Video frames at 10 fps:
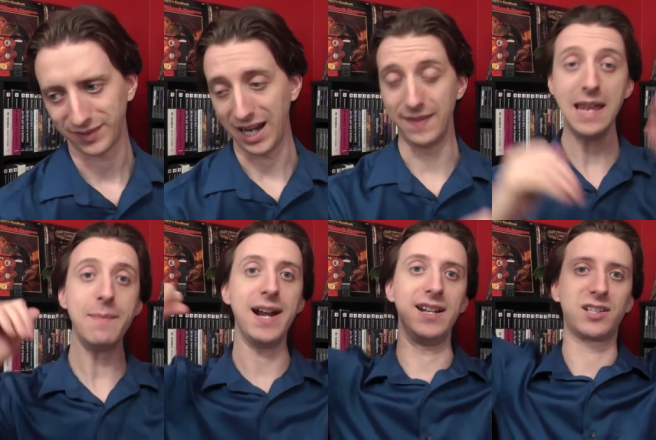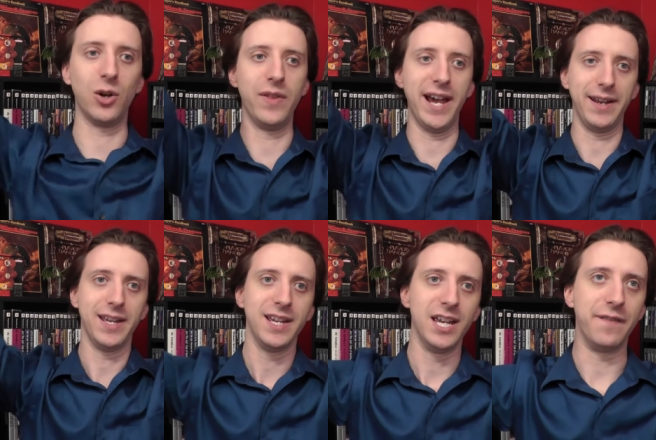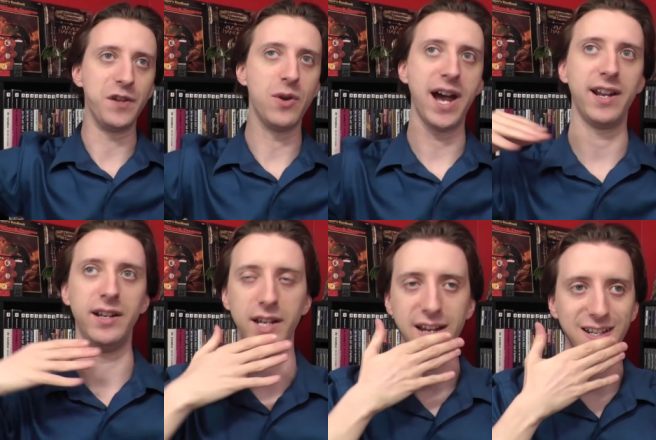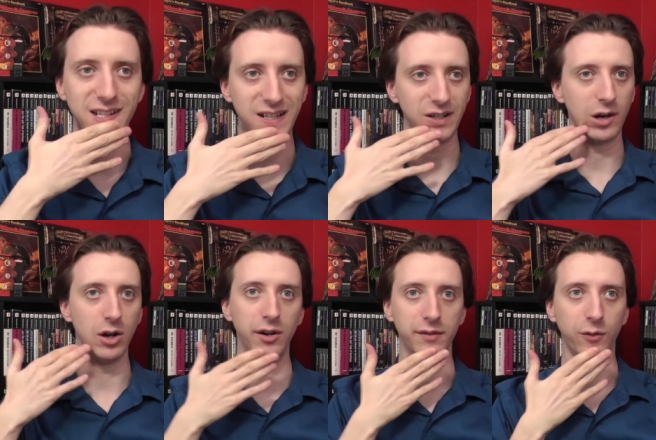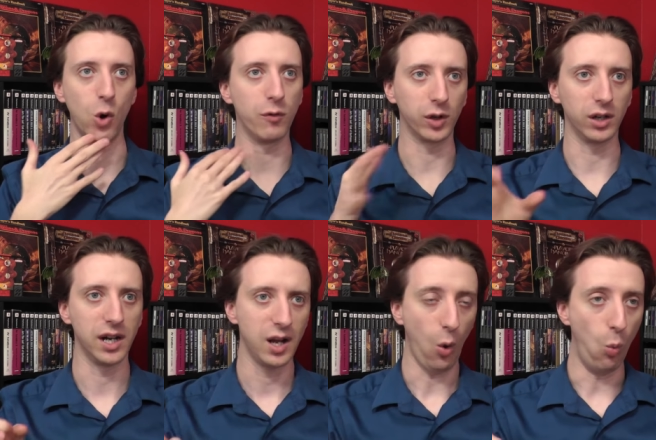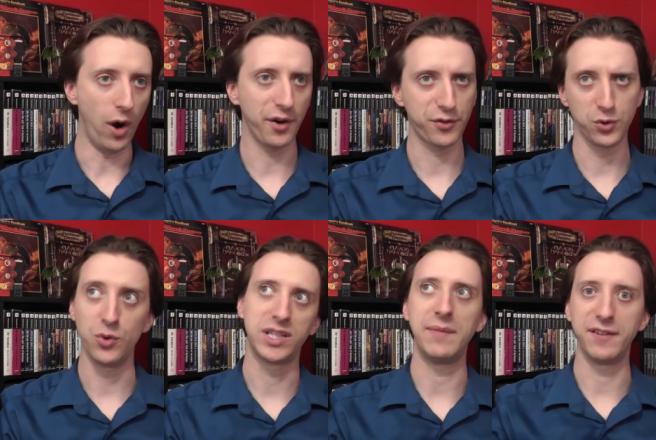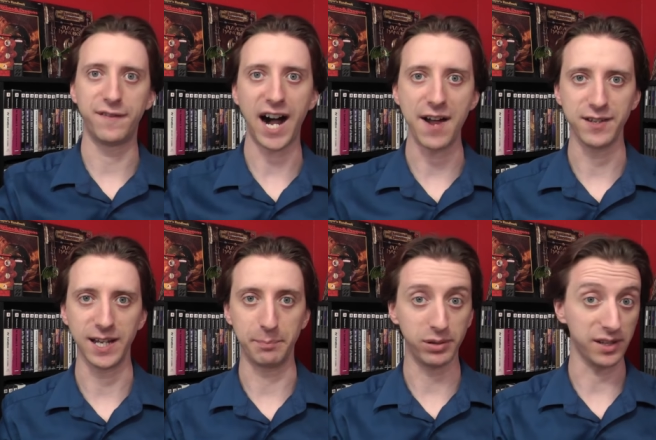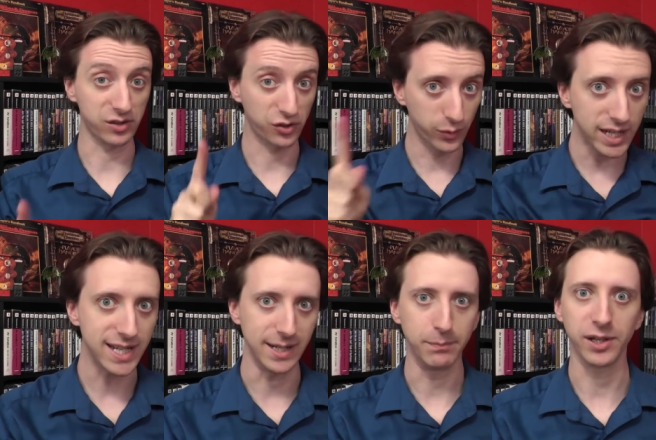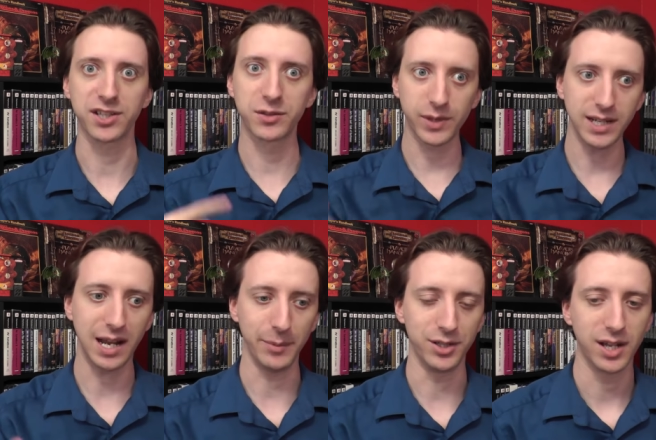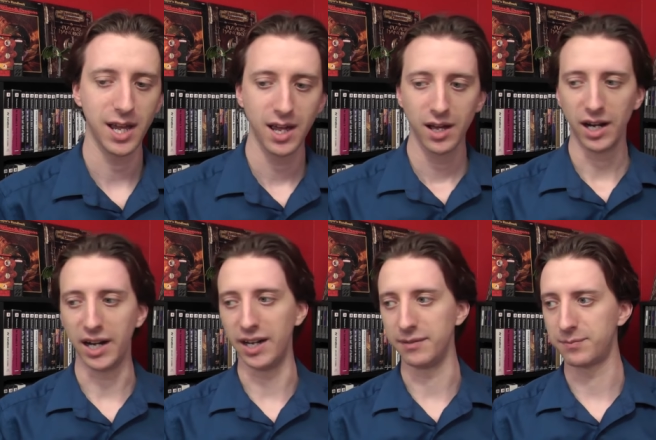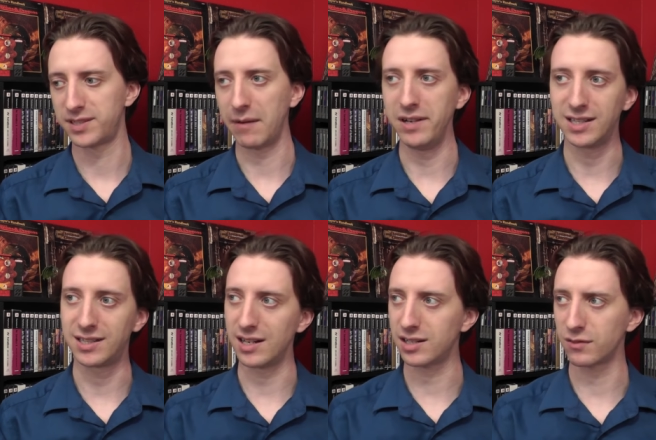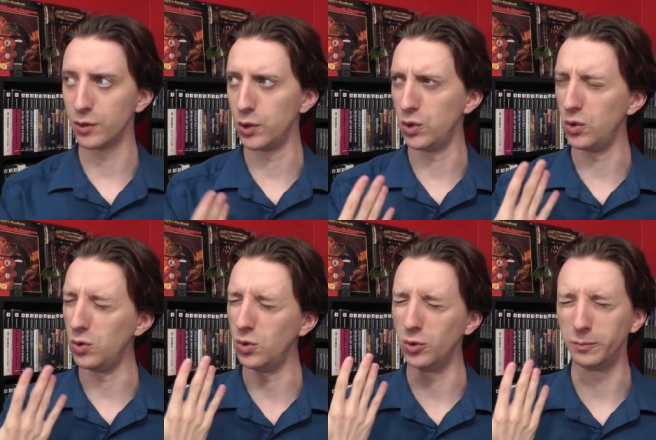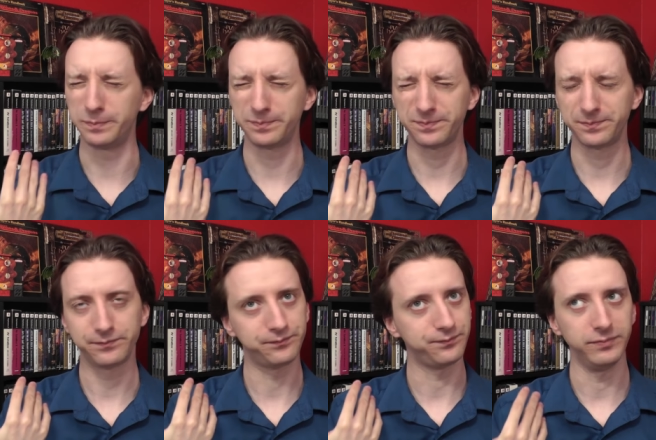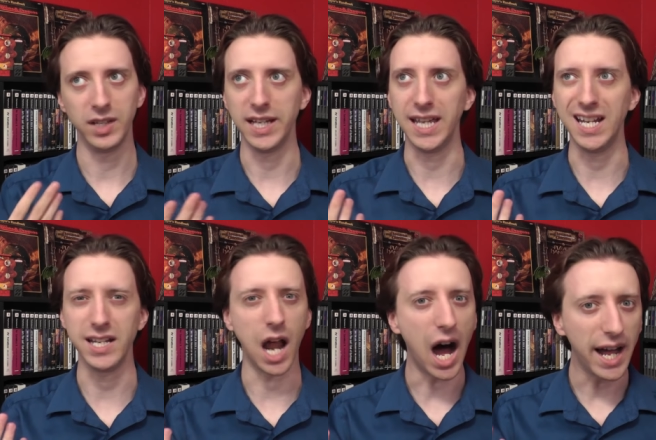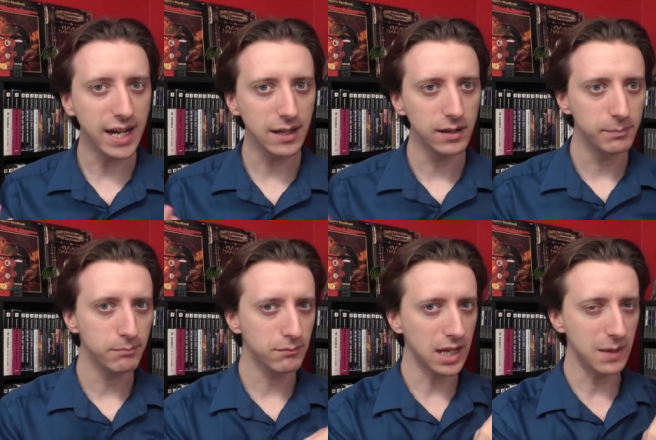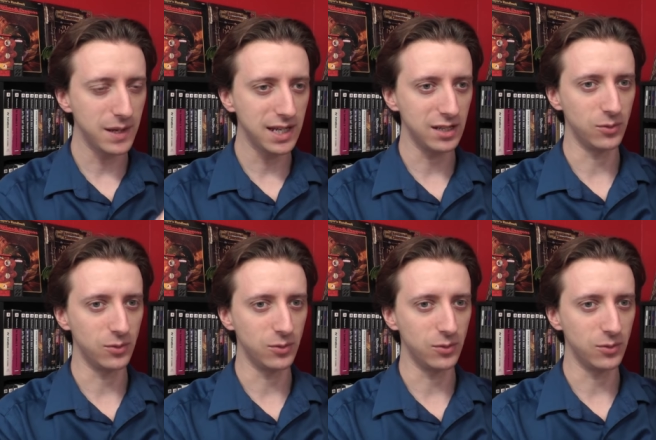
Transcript: And they made it so that if you had an 18 of over 1 through 75, you had +3 to hit, +3 damage. 76 through 89, maybe?